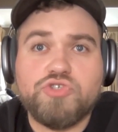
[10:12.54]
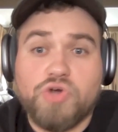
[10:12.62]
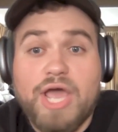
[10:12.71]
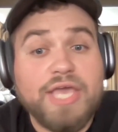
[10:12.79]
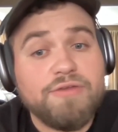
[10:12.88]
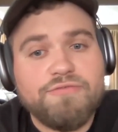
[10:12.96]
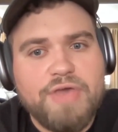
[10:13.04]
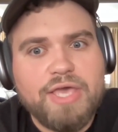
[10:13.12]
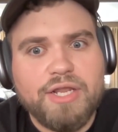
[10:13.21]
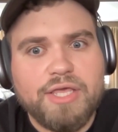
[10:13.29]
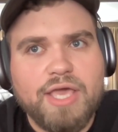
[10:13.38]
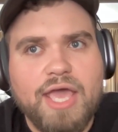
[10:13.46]
trying and
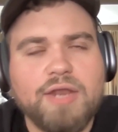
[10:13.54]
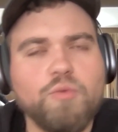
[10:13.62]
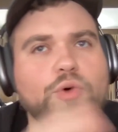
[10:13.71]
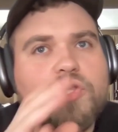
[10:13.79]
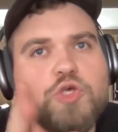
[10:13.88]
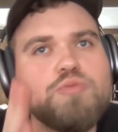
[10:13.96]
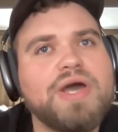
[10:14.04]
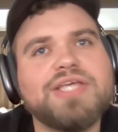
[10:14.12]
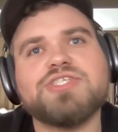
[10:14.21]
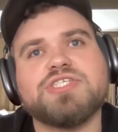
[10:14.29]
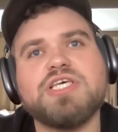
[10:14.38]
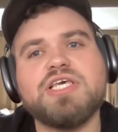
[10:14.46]
failing. And what you
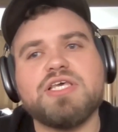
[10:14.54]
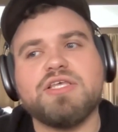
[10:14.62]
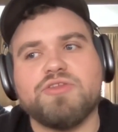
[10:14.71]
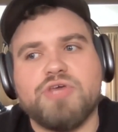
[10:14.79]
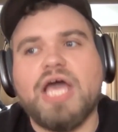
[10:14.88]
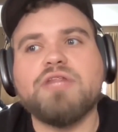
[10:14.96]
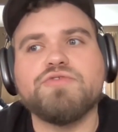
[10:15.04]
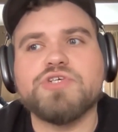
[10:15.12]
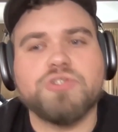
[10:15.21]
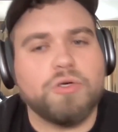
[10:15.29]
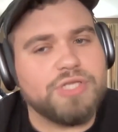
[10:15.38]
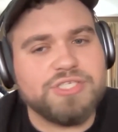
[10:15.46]
might see, the end
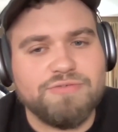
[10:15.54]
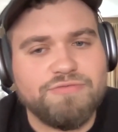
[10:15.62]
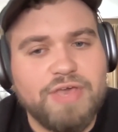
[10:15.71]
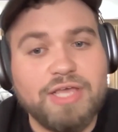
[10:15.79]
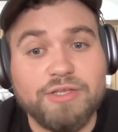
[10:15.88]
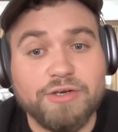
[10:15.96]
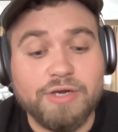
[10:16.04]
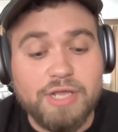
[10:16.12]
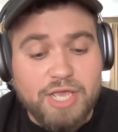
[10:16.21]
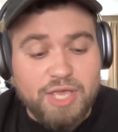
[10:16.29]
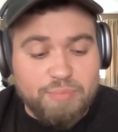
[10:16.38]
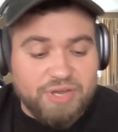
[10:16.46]
result isn't
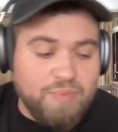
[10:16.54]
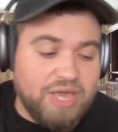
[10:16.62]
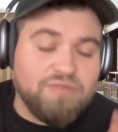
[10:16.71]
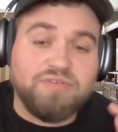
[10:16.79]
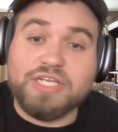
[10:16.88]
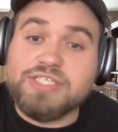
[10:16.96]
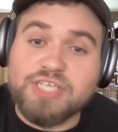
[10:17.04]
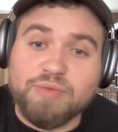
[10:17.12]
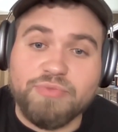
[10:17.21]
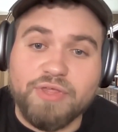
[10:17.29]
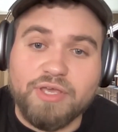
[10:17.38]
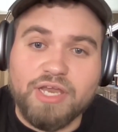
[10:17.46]
failure, but I might have lit
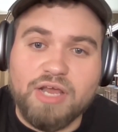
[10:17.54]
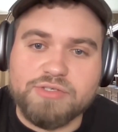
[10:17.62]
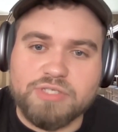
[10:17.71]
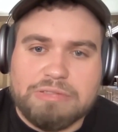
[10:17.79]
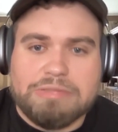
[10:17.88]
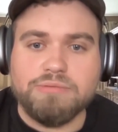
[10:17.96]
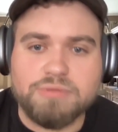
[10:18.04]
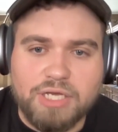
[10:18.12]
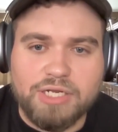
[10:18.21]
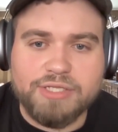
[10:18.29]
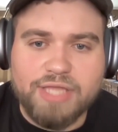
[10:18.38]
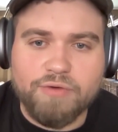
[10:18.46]
something and I was like, ooh,
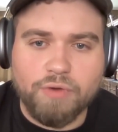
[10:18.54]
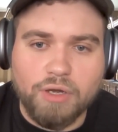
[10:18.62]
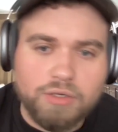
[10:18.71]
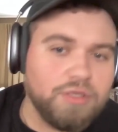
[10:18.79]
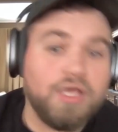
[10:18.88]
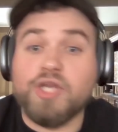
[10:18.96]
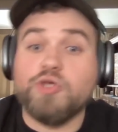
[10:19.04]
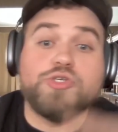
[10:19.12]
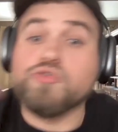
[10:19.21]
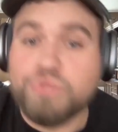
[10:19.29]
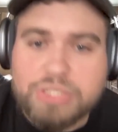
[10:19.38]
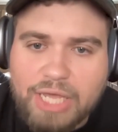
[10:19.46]
I lit that wrong. And
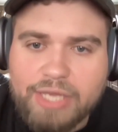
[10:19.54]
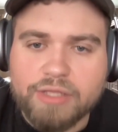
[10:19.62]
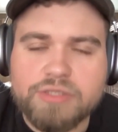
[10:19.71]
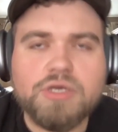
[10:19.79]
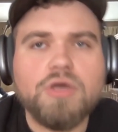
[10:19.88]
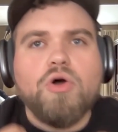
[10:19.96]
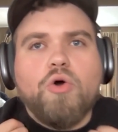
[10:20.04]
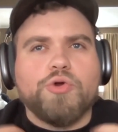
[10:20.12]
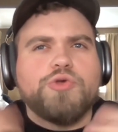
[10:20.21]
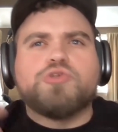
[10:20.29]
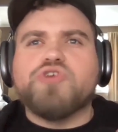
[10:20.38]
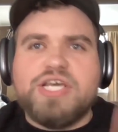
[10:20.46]
you just relight it,
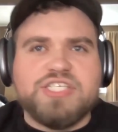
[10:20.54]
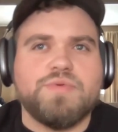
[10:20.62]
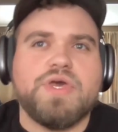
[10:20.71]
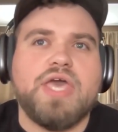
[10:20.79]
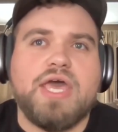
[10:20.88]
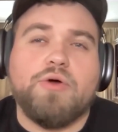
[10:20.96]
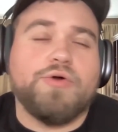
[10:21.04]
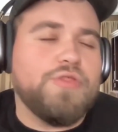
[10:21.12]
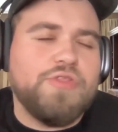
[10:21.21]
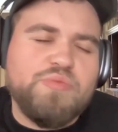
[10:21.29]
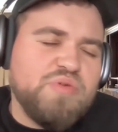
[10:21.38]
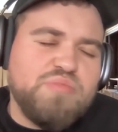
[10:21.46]
or you try something again.
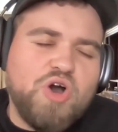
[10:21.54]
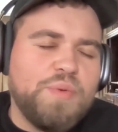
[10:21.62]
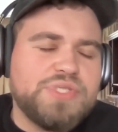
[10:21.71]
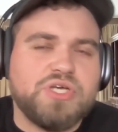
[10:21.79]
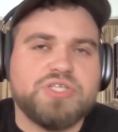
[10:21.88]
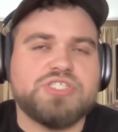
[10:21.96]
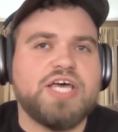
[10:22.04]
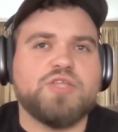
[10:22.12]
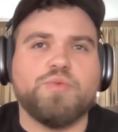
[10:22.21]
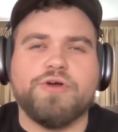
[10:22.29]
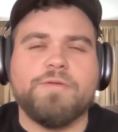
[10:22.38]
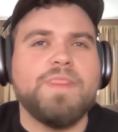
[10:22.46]
Or there were moments on
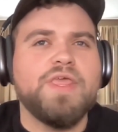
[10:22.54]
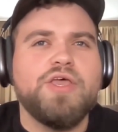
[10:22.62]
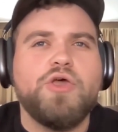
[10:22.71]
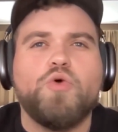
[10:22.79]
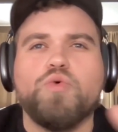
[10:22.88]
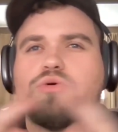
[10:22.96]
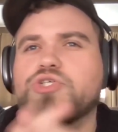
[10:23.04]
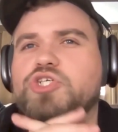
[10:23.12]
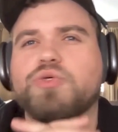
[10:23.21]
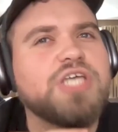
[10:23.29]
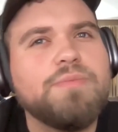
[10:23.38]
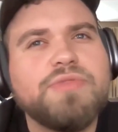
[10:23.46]
set where we'll
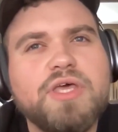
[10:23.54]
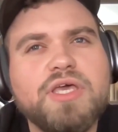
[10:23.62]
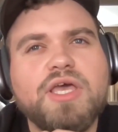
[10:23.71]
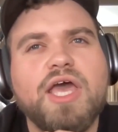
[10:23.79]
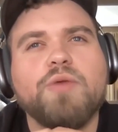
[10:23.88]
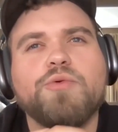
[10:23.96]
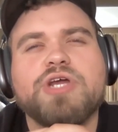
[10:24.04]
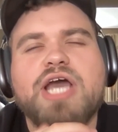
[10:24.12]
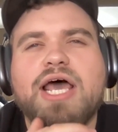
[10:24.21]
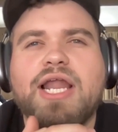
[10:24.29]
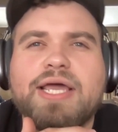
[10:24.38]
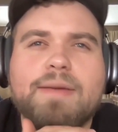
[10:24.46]
shoot something and
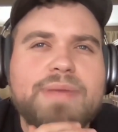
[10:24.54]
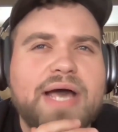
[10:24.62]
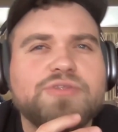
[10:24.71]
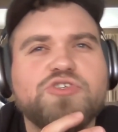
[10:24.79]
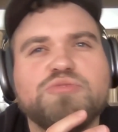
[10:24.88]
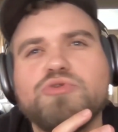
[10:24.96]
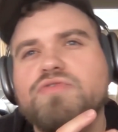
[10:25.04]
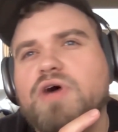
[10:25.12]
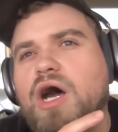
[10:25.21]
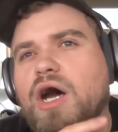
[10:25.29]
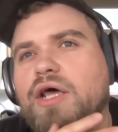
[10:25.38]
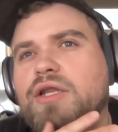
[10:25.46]
we're kind of like about to
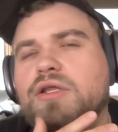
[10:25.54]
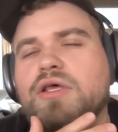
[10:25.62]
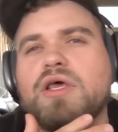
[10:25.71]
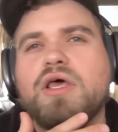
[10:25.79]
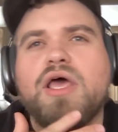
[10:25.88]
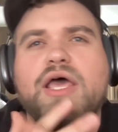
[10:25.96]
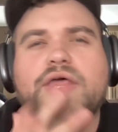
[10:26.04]
move on.